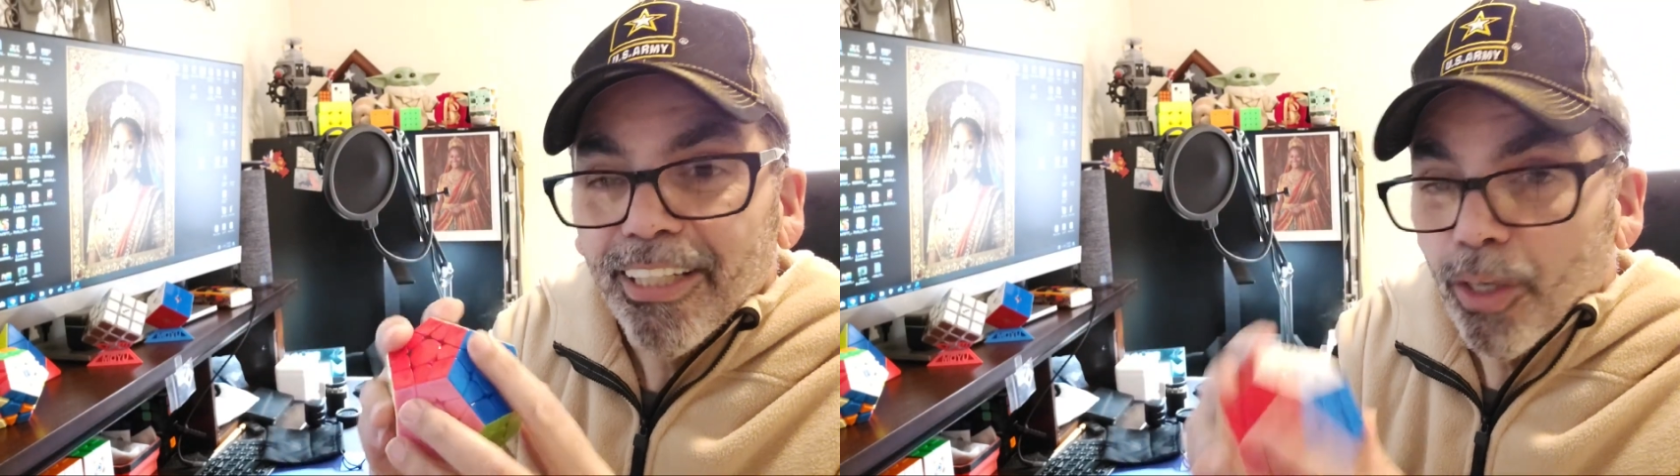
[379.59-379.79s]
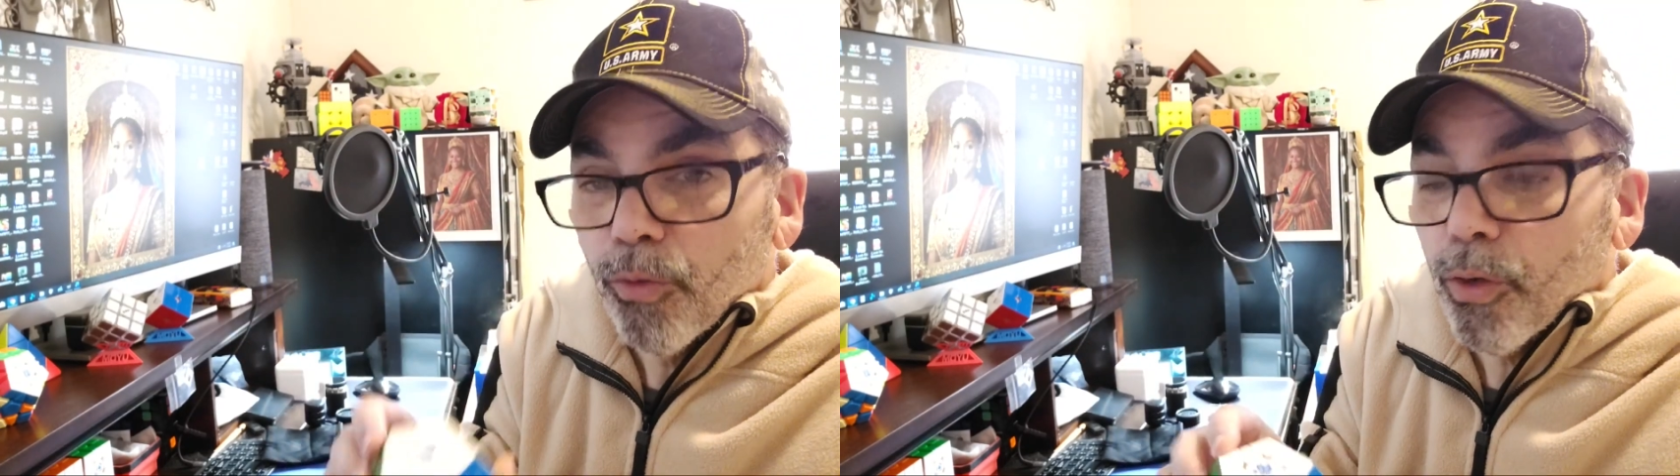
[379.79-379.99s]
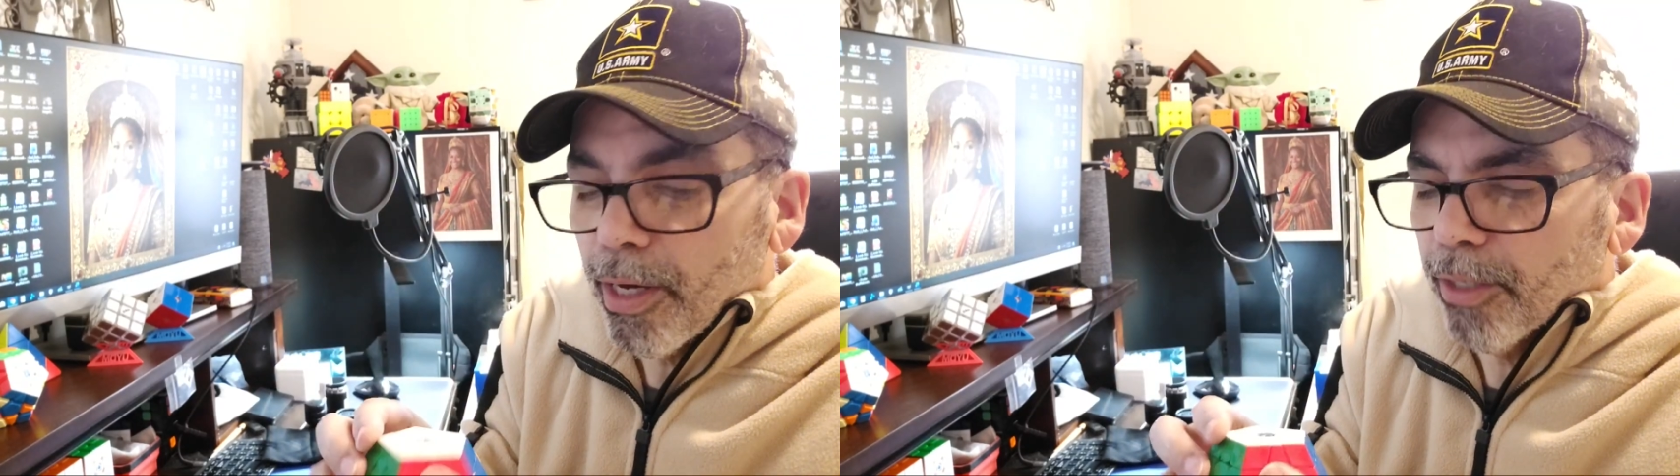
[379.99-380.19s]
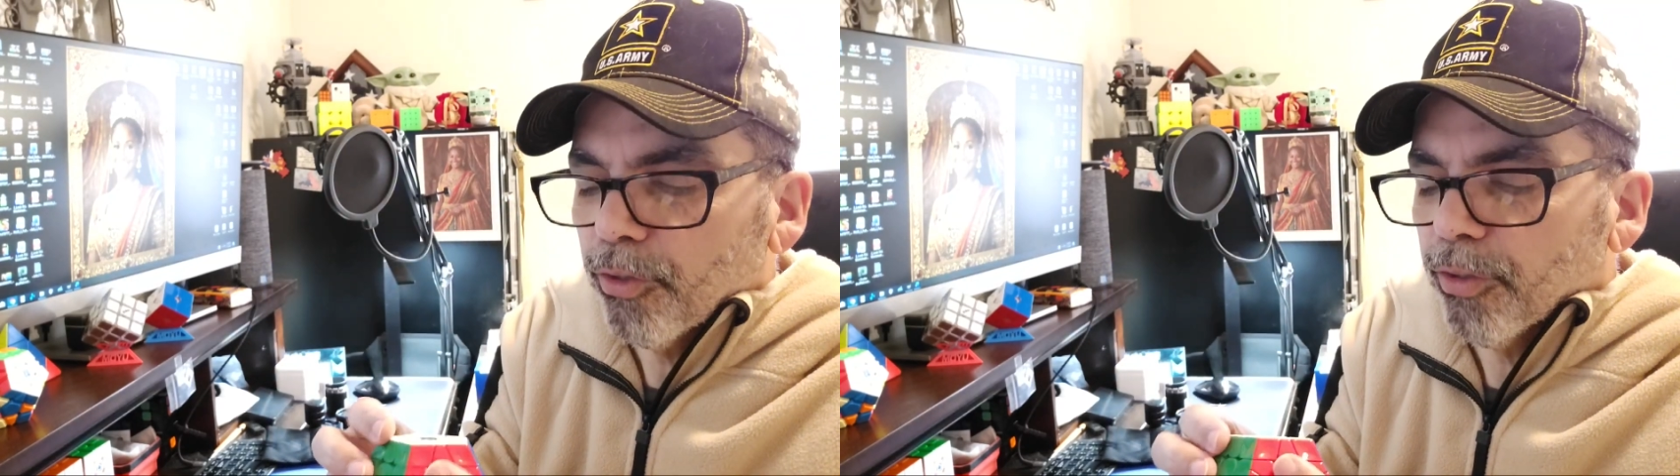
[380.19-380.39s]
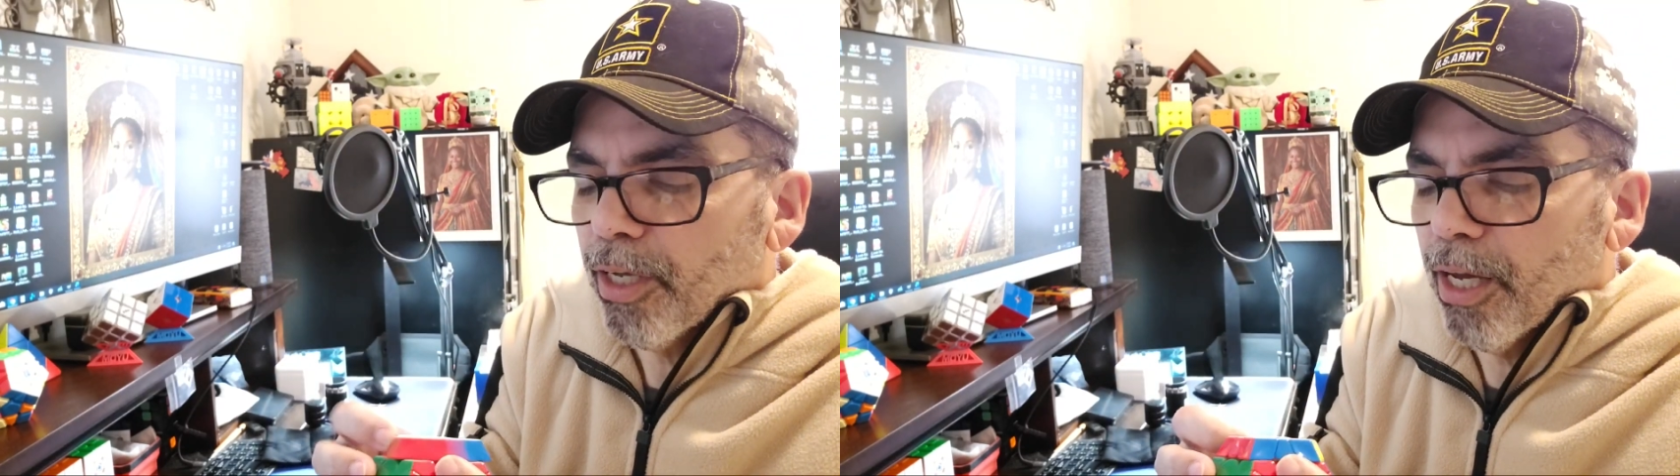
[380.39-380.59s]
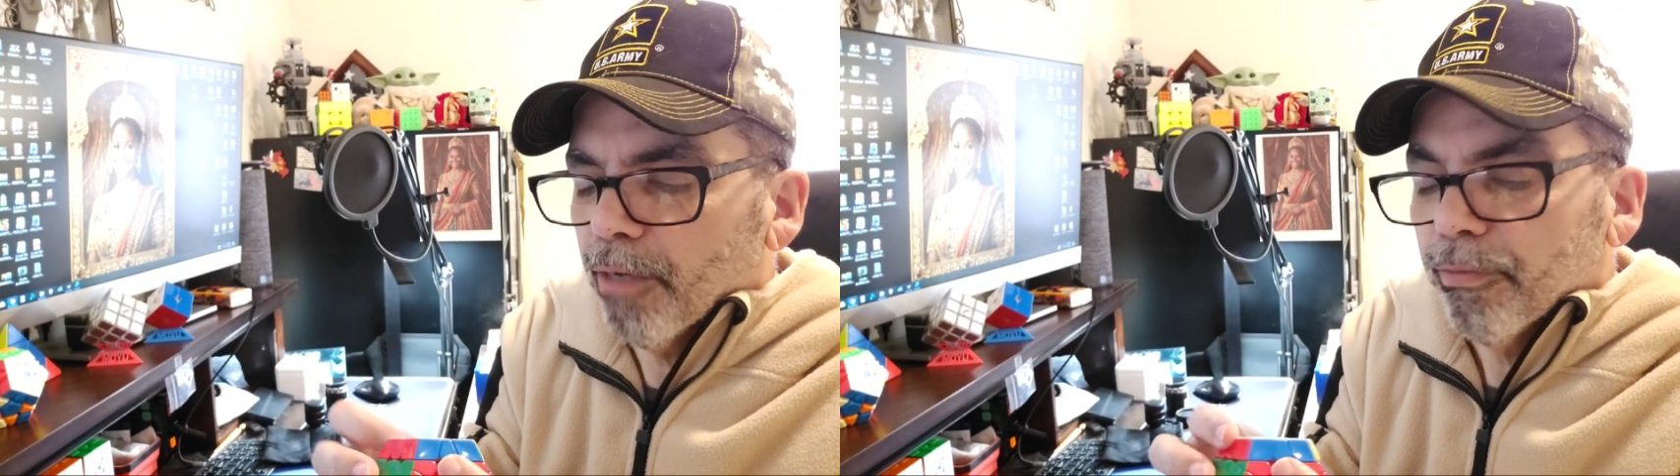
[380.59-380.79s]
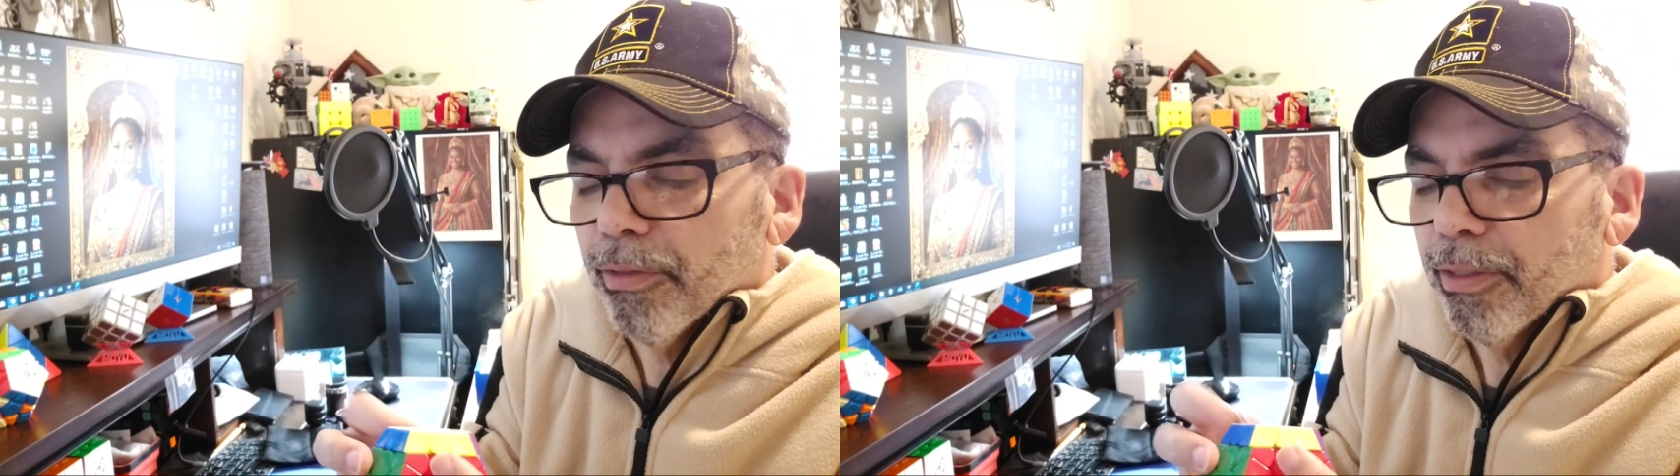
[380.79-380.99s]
don't know how to solve